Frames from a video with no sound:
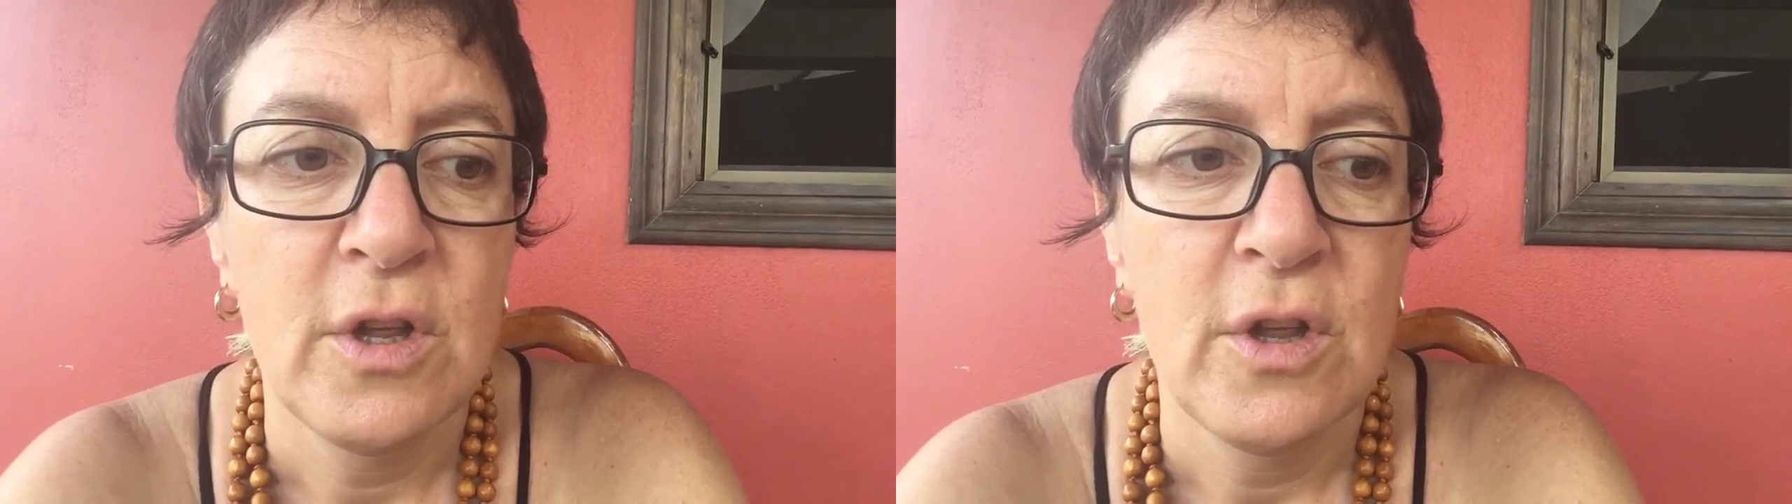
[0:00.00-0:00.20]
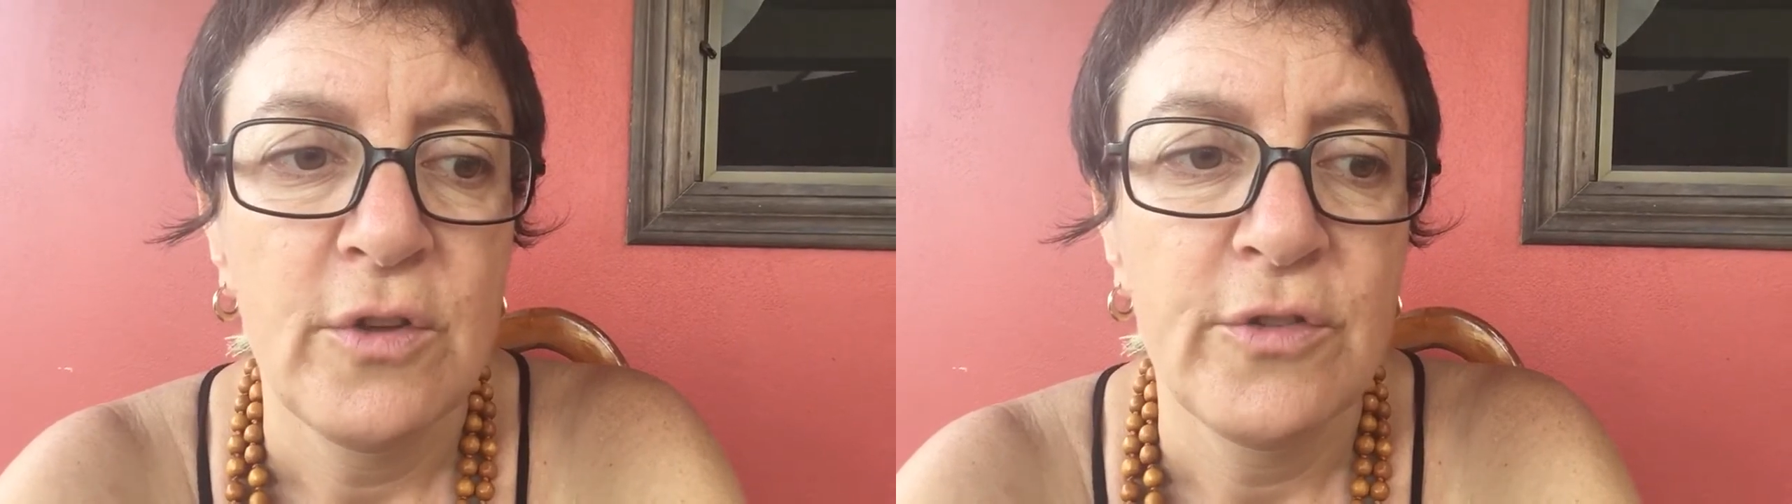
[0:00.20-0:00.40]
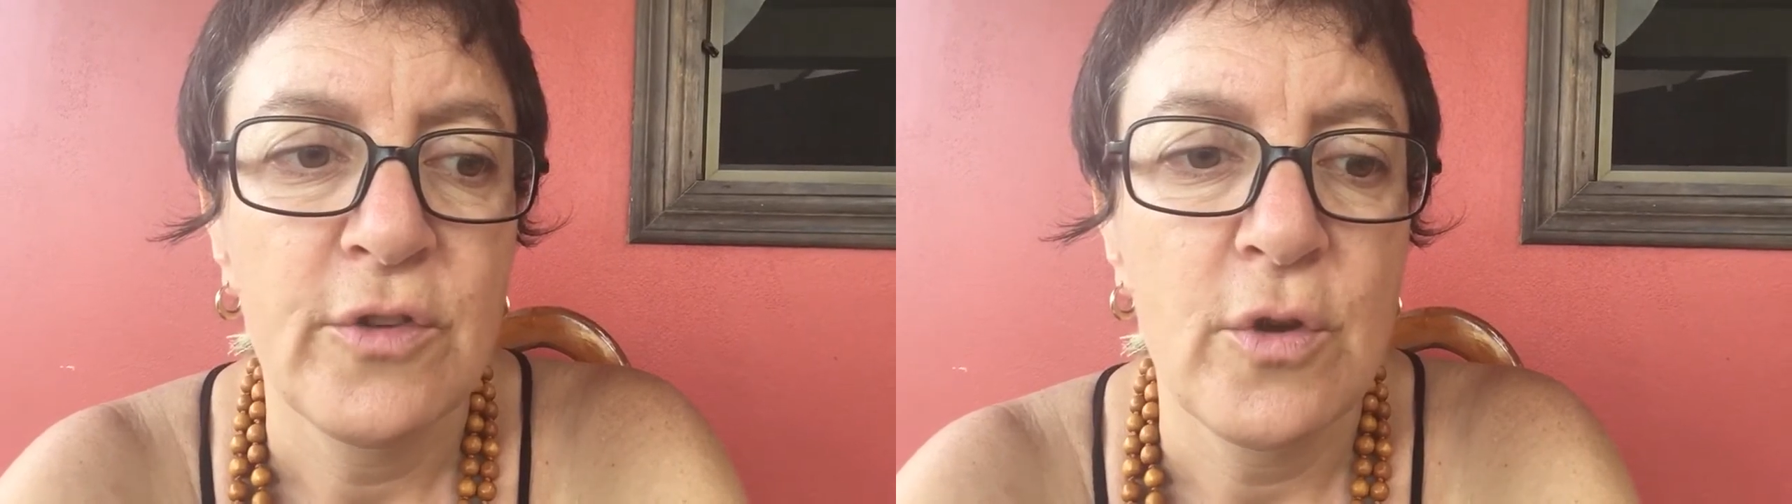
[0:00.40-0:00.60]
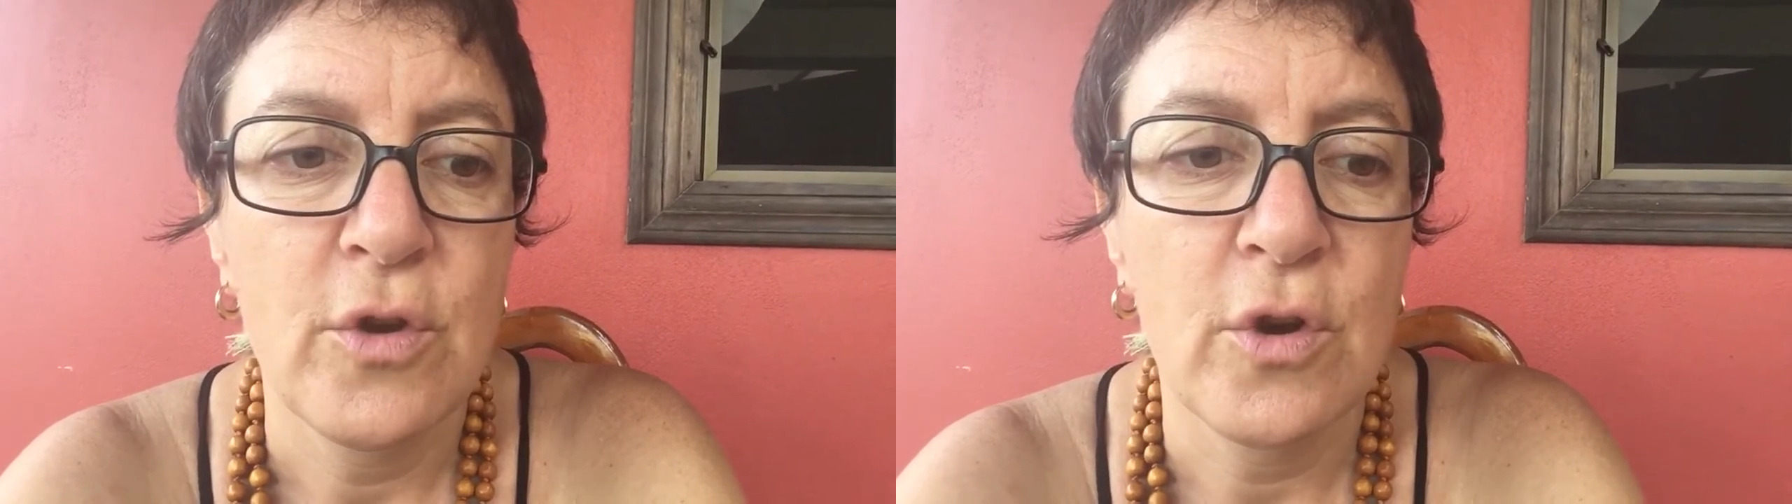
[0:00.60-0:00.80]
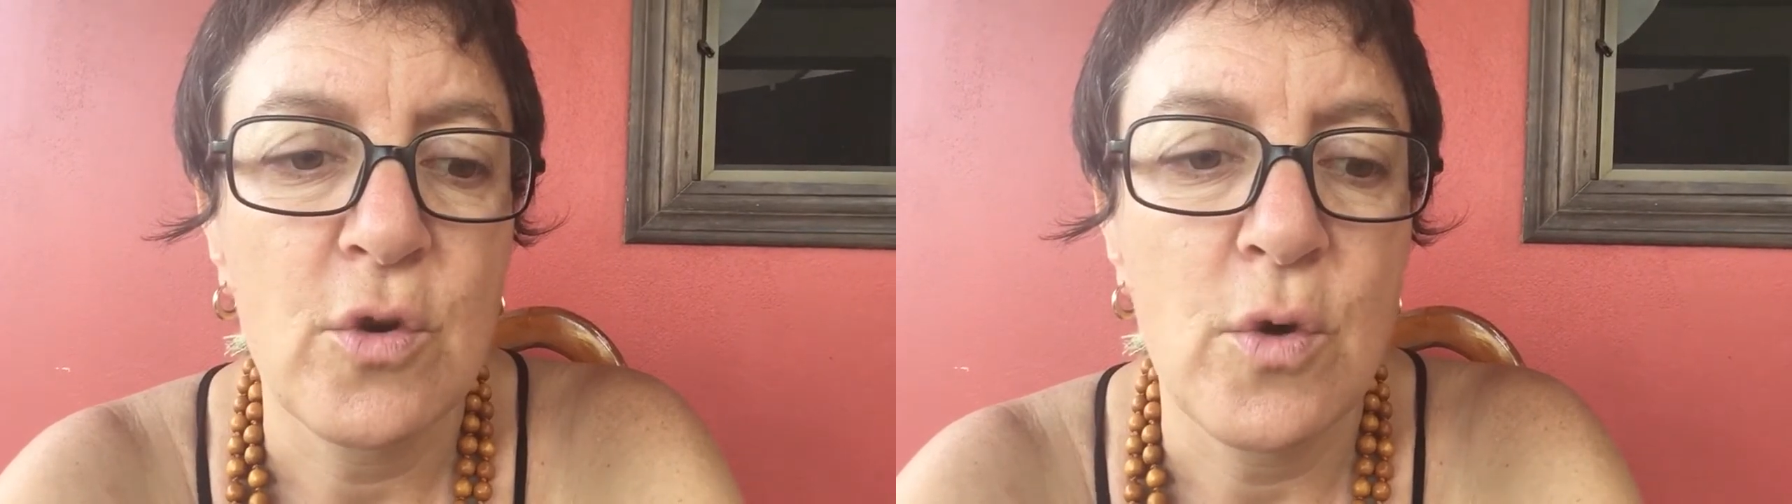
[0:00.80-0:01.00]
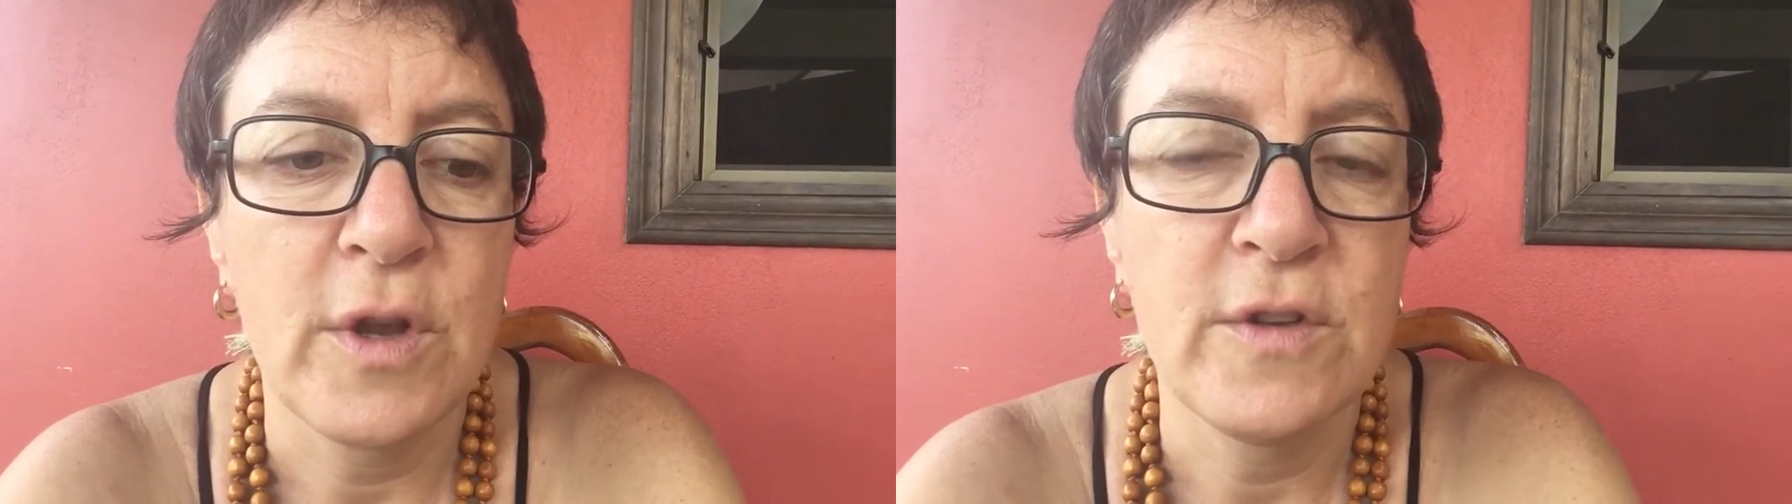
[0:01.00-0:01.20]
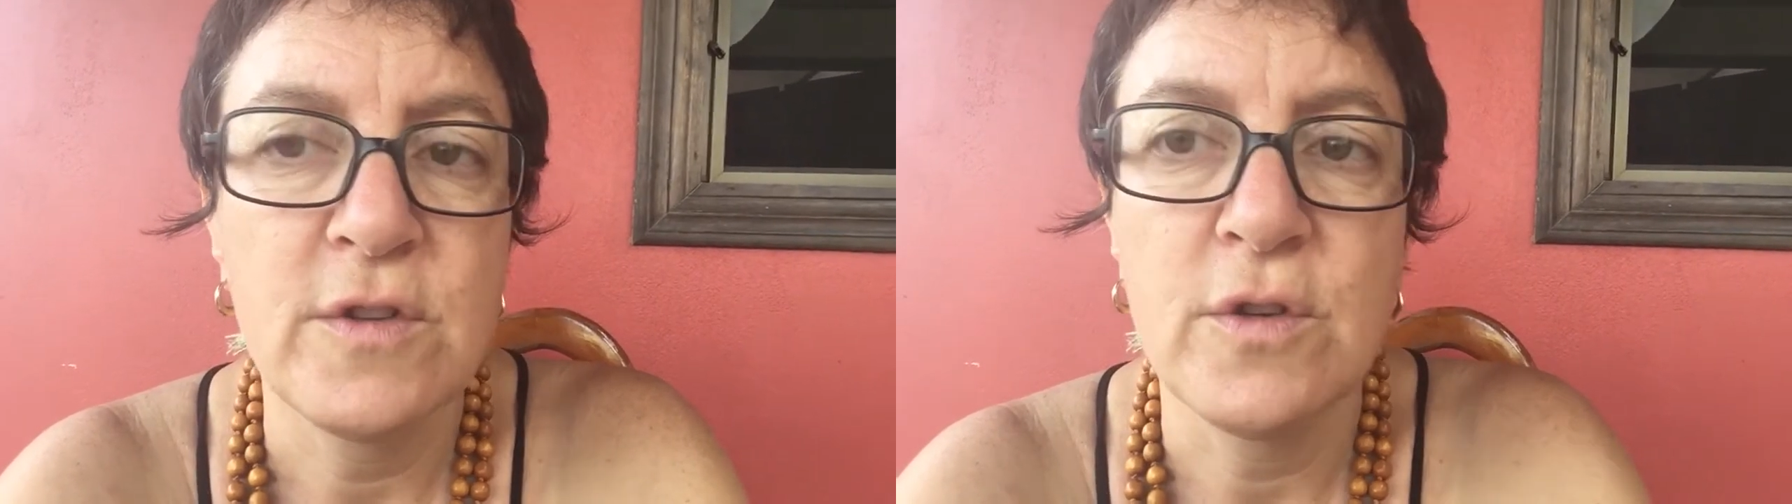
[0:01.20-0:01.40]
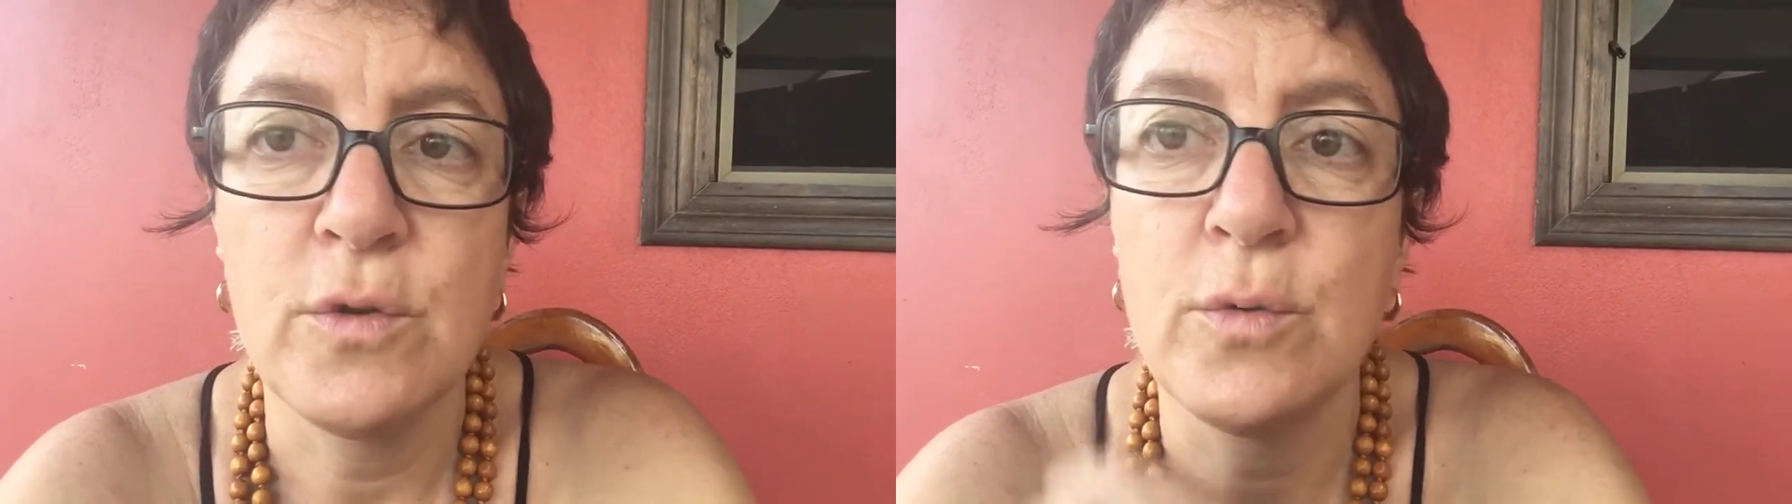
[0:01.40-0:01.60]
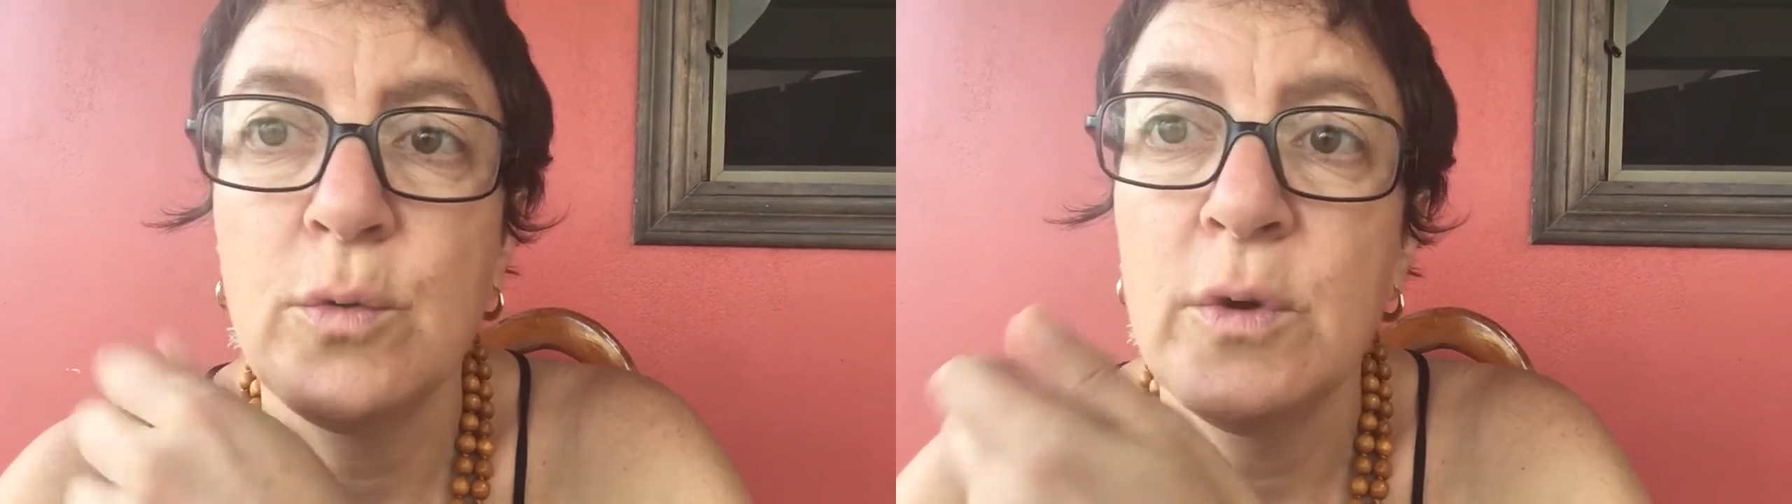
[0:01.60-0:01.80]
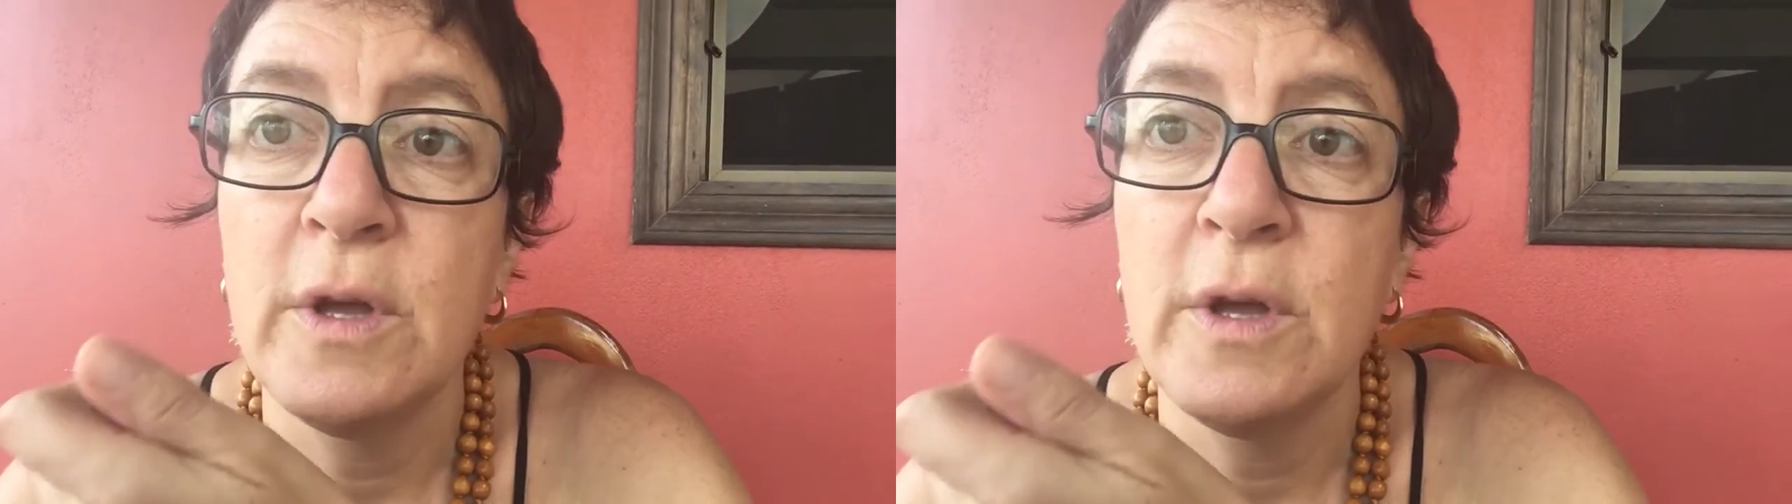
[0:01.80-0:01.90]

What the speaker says: So you're going to